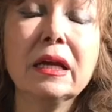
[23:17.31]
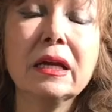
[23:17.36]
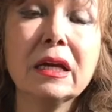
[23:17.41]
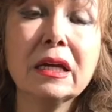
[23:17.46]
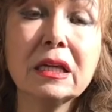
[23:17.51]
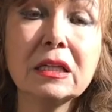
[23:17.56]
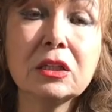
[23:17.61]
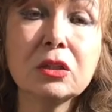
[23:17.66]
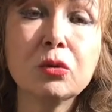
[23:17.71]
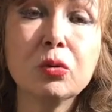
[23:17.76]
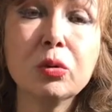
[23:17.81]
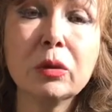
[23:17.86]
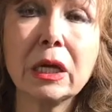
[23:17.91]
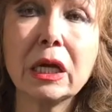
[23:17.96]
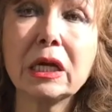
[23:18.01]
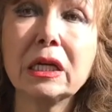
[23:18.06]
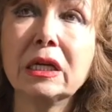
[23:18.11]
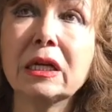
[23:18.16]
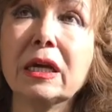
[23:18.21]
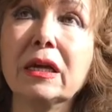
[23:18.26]

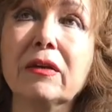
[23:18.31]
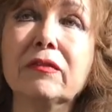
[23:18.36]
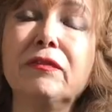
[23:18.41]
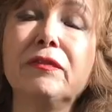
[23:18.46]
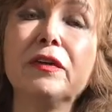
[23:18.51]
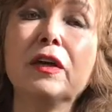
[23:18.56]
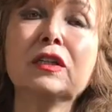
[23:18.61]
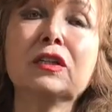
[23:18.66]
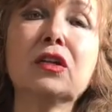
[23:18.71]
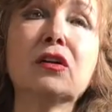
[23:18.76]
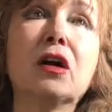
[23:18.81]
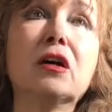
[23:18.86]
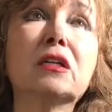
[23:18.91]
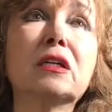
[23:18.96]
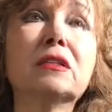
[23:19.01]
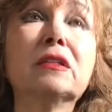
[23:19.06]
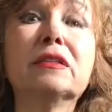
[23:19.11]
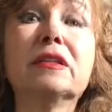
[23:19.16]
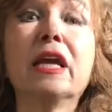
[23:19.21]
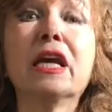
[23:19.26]
earthquake affect our
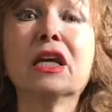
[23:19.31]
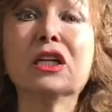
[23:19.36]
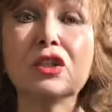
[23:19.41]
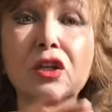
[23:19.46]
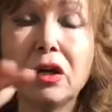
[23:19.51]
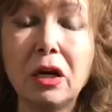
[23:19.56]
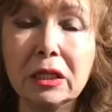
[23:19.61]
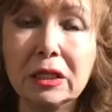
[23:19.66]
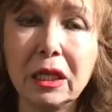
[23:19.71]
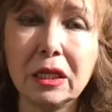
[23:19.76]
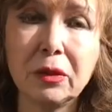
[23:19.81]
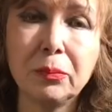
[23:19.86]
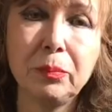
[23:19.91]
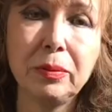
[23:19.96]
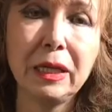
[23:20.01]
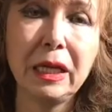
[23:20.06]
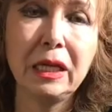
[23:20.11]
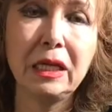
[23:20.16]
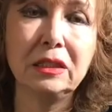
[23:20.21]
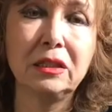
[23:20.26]
tectonic
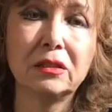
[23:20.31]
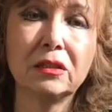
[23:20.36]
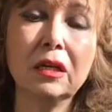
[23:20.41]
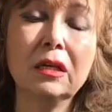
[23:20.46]
plate.